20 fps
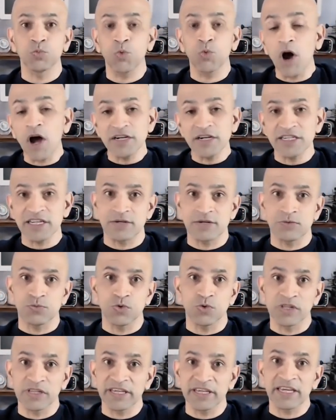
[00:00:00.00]
want and
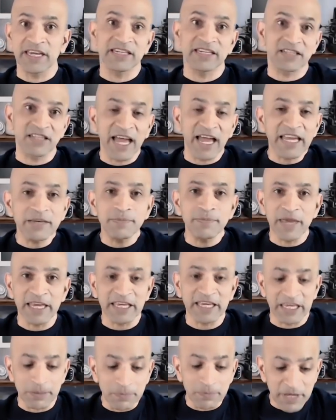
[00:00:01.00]
willing and like
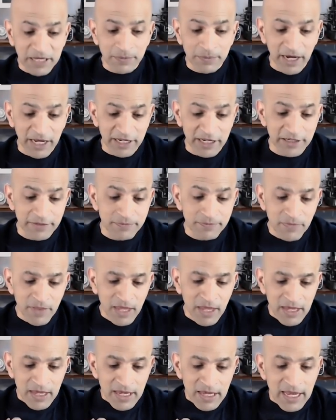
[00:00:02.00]
making big money.
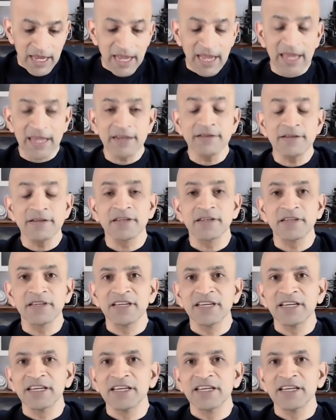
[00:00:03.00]
And